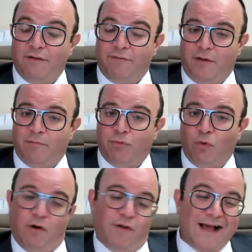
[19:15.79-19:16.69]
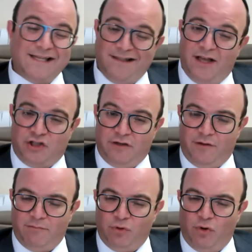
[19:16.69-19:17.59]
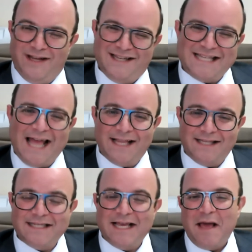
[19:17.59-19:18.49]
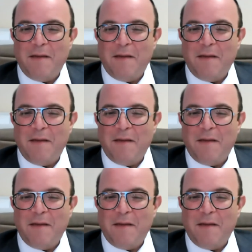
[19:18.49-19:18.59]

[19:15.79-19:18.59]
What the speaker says: of the employee or the isolation of the employee extends